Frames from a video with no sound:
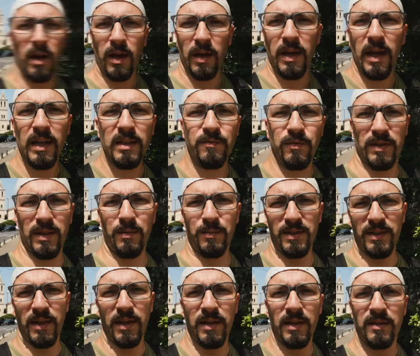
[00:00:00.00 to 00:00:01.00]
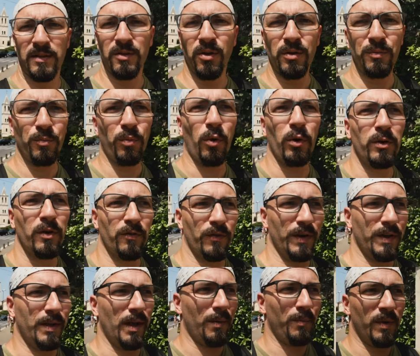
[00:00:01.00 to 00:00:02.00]
I guess what I'm saying is, don't bother
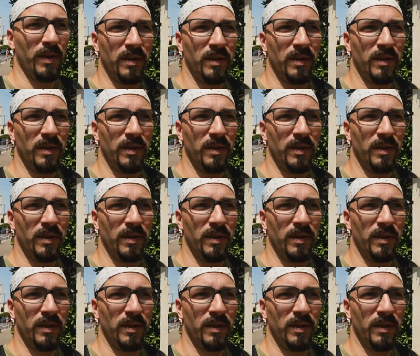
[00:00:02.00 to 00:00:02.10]
with them.